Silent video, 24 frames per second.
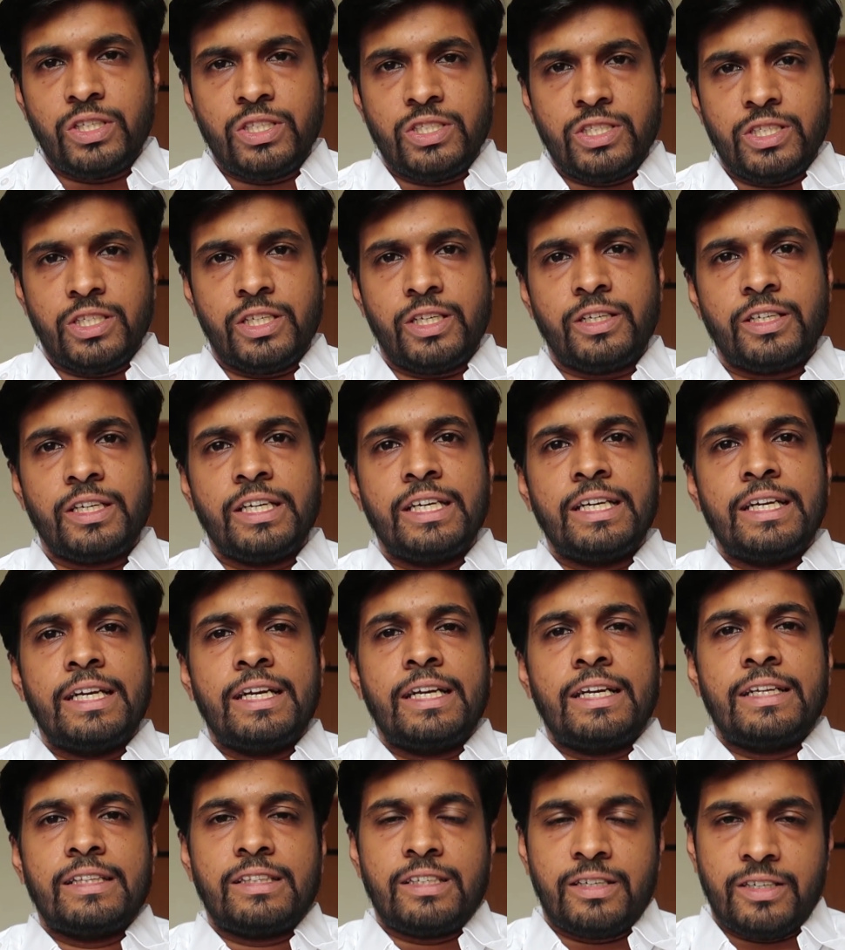engineer,
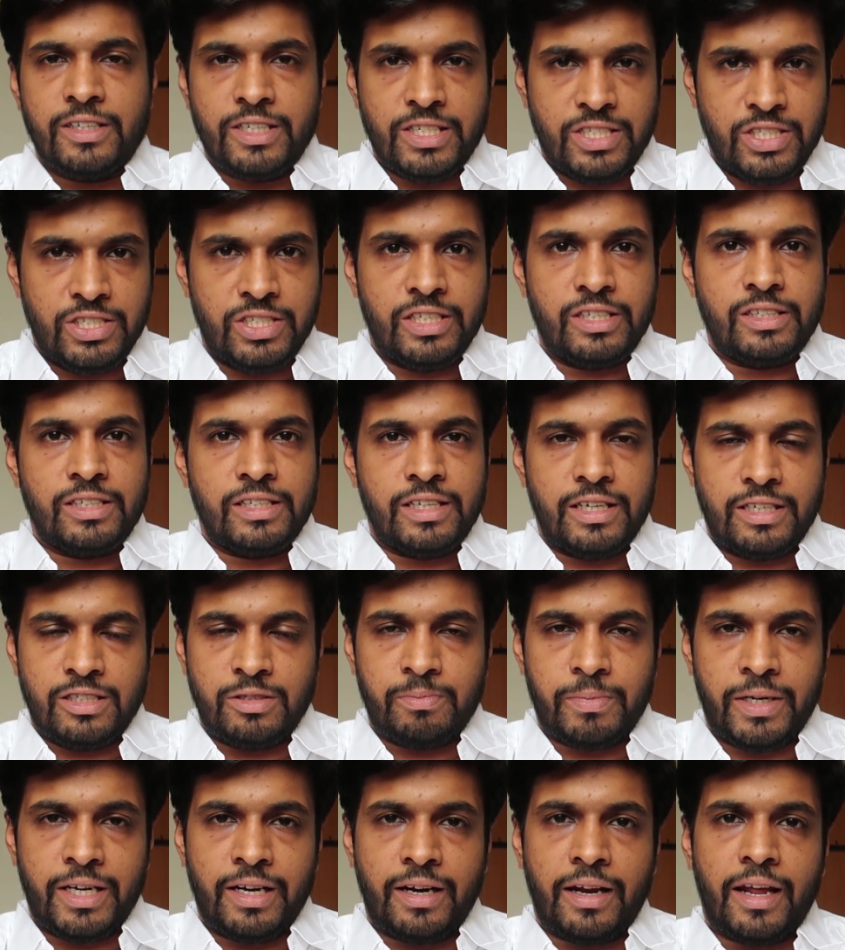third engineer, that is
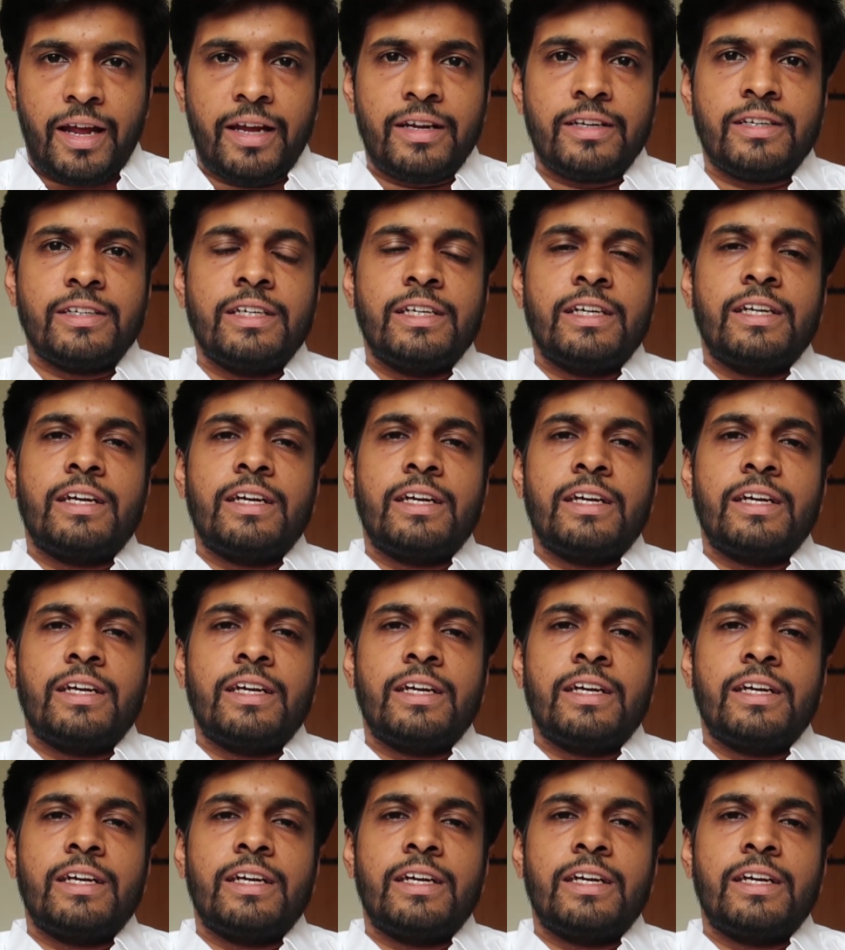my rank,